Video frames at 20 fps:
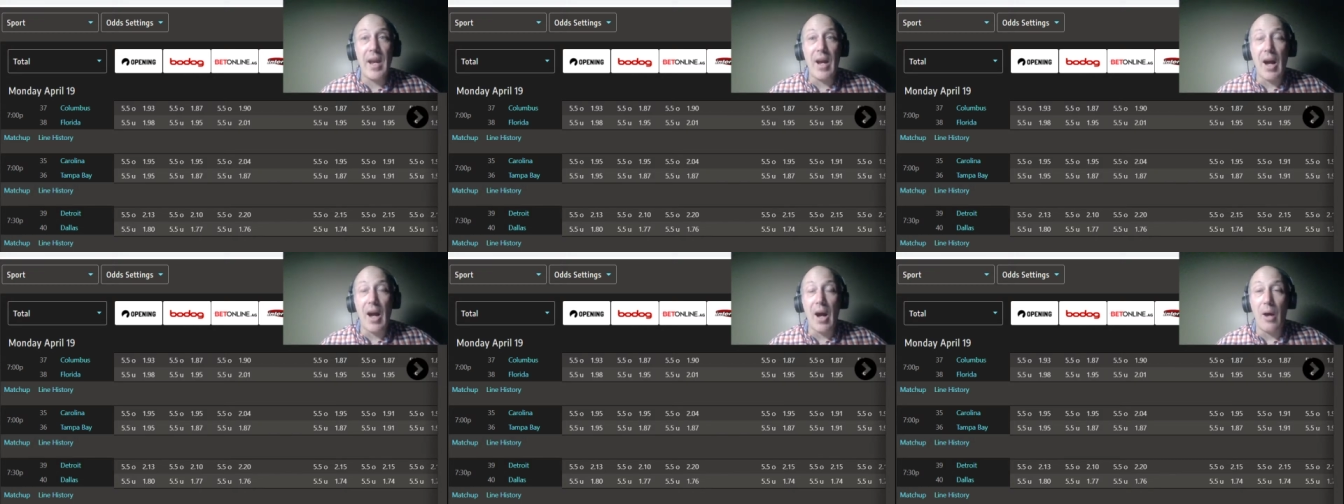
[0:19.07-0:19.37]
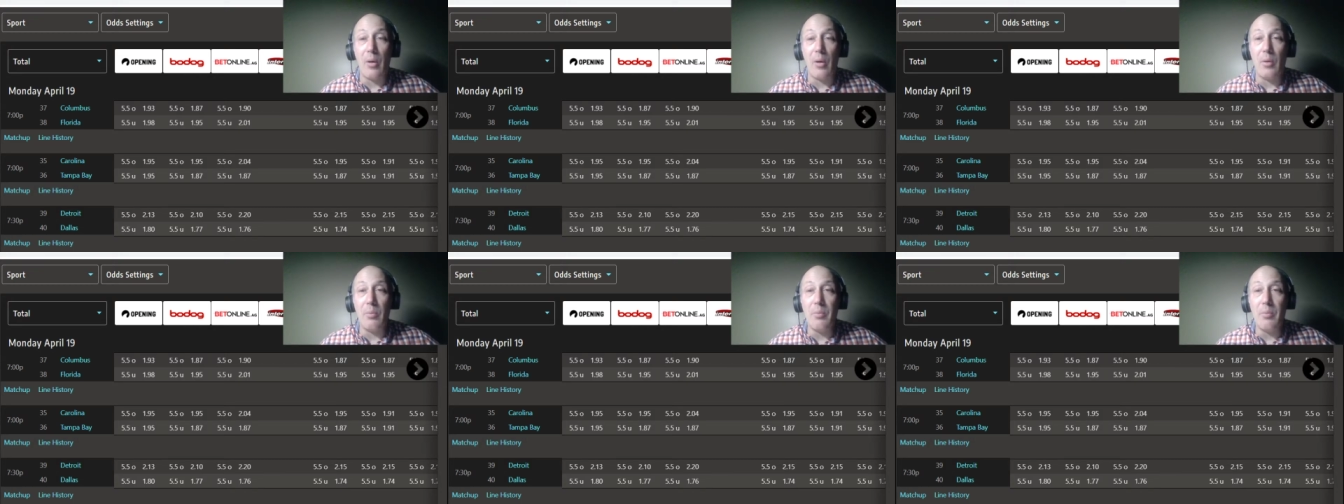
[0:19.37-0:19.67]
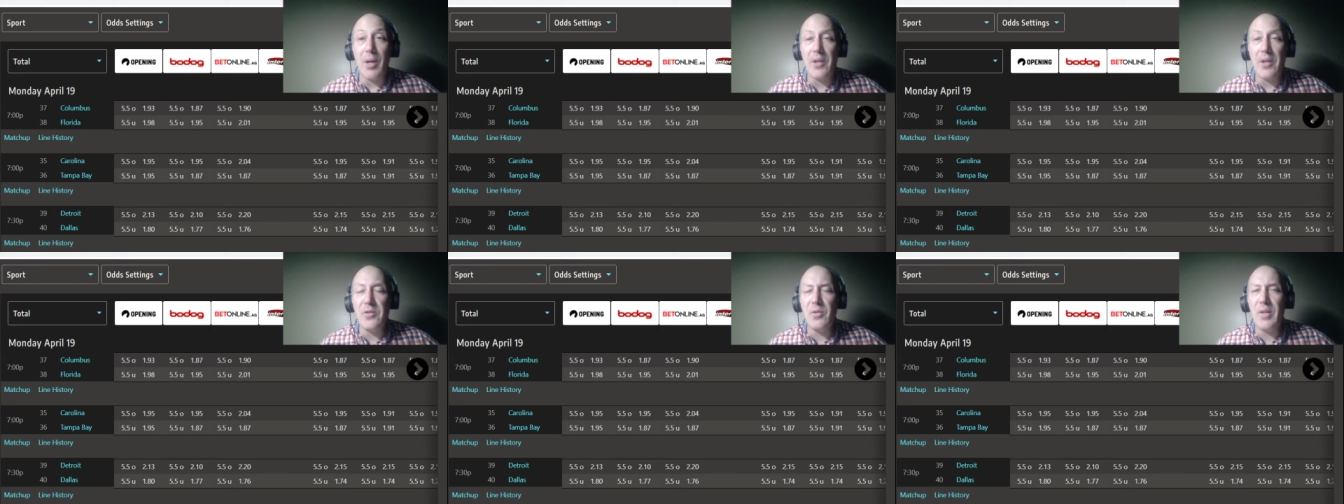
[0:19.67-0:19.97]
I'm
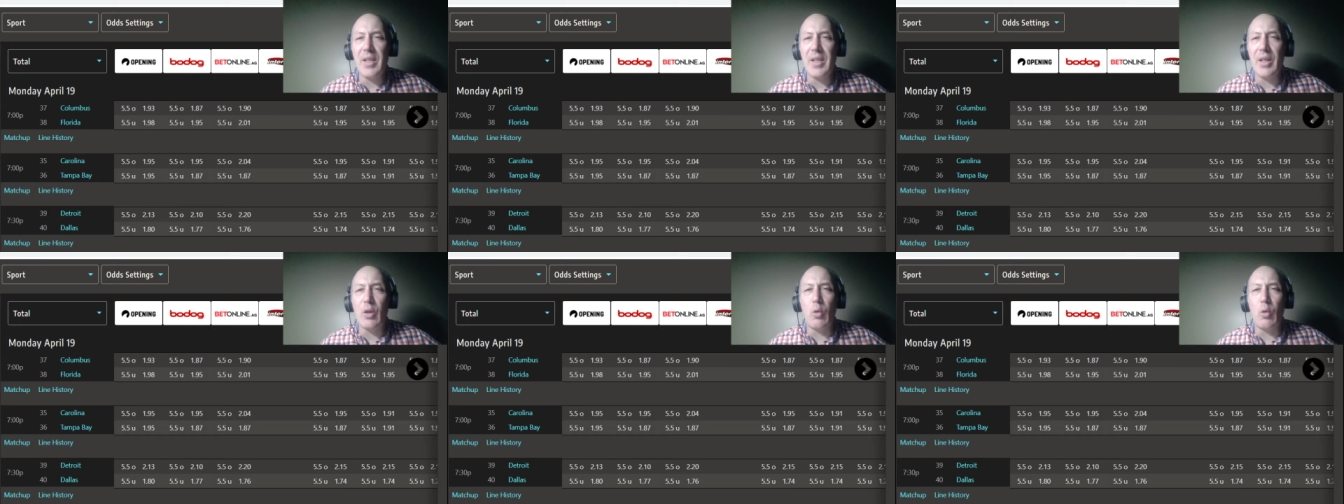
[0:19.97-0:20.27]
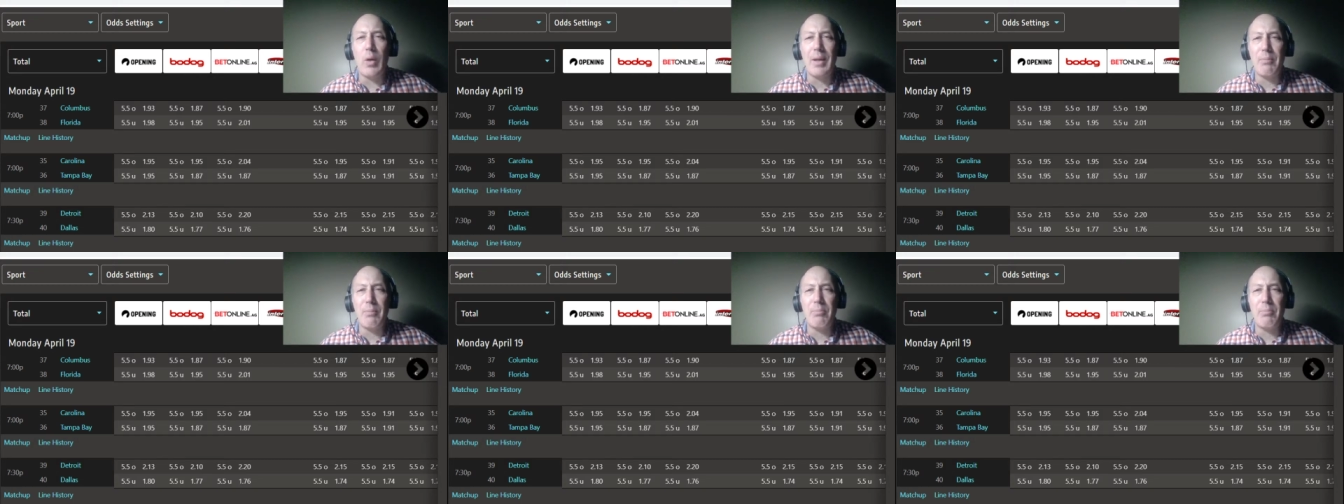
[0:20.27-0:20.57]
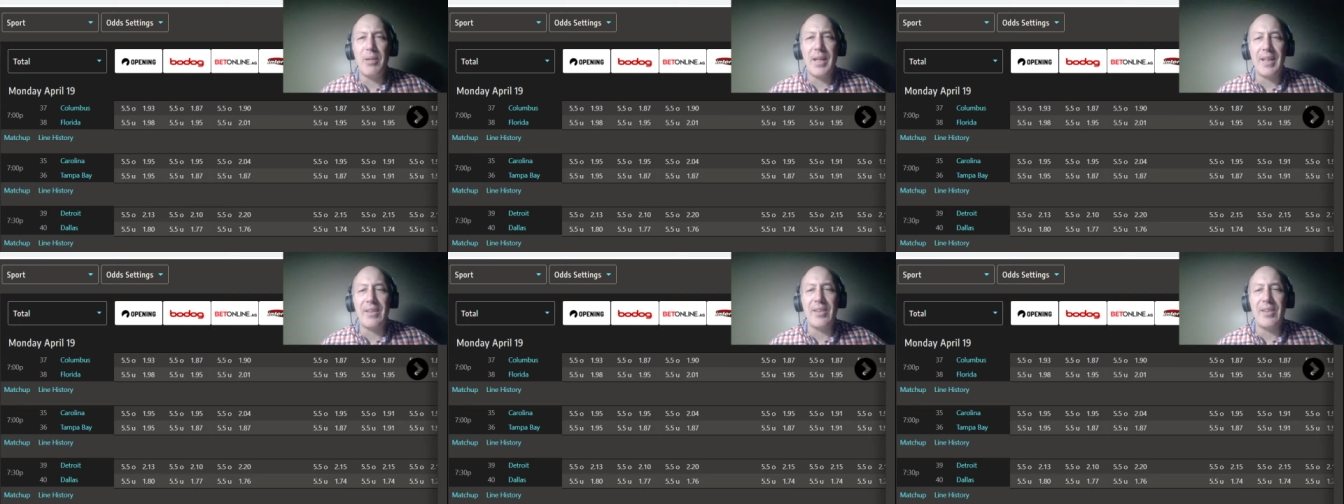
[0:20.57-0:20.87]
not doing the quick
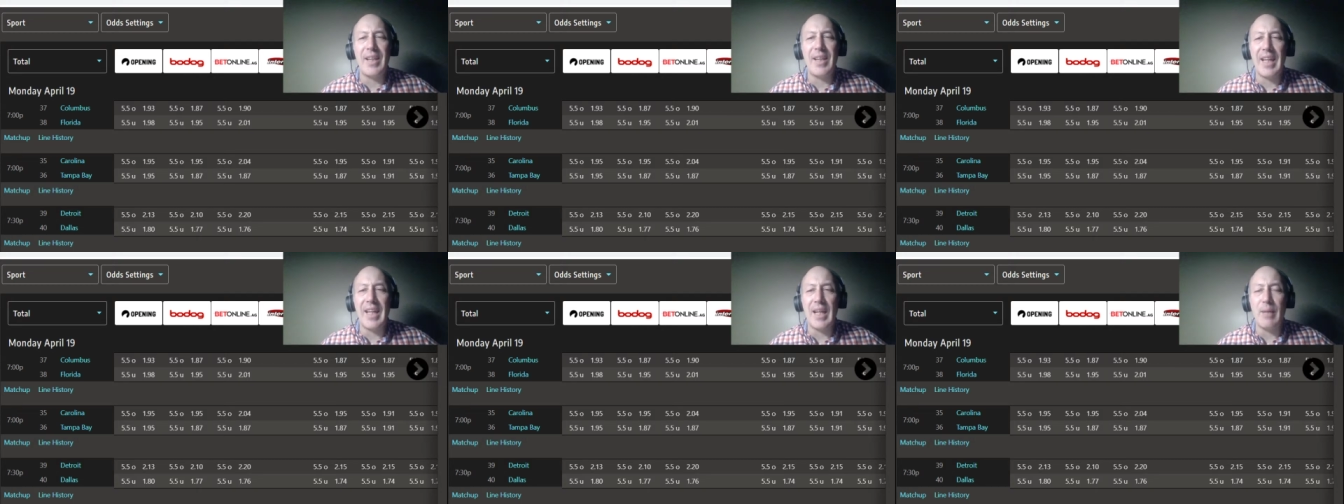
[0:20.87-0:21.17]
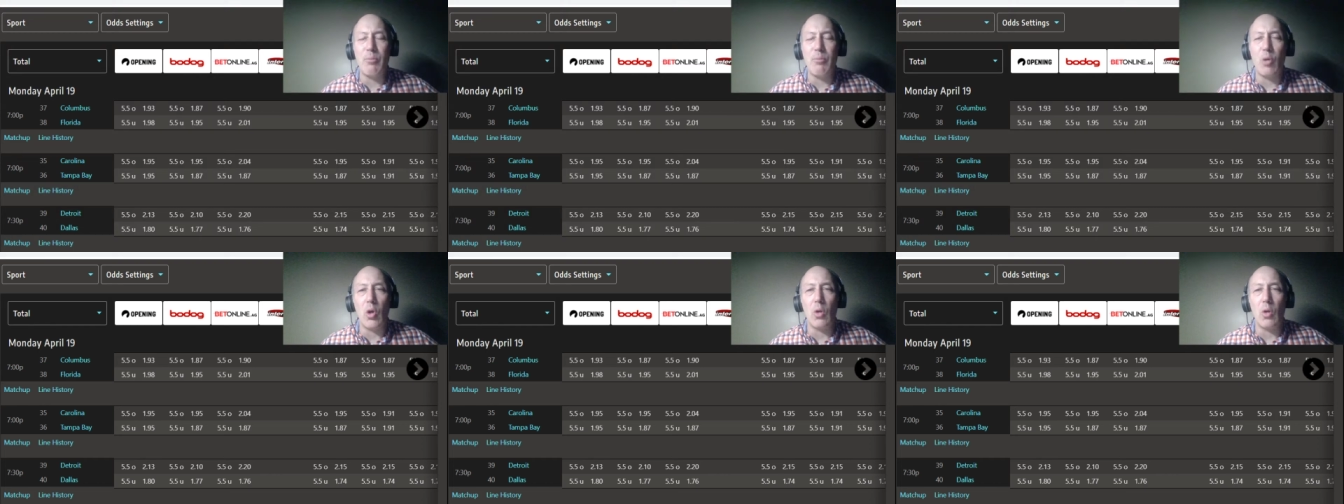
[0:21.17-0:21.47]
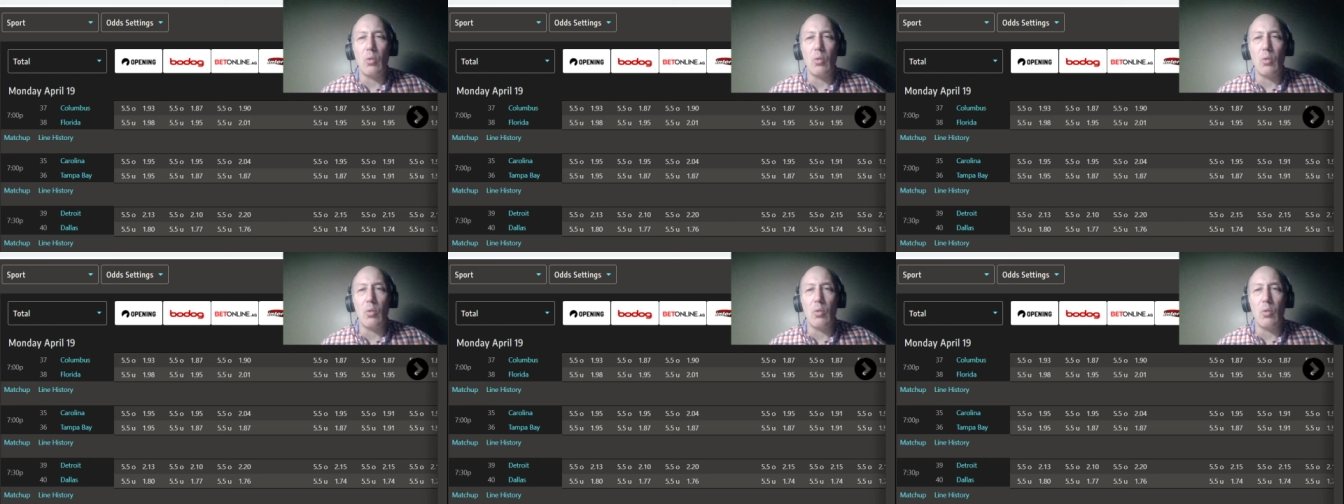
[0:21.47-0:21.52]
pick thing anymore.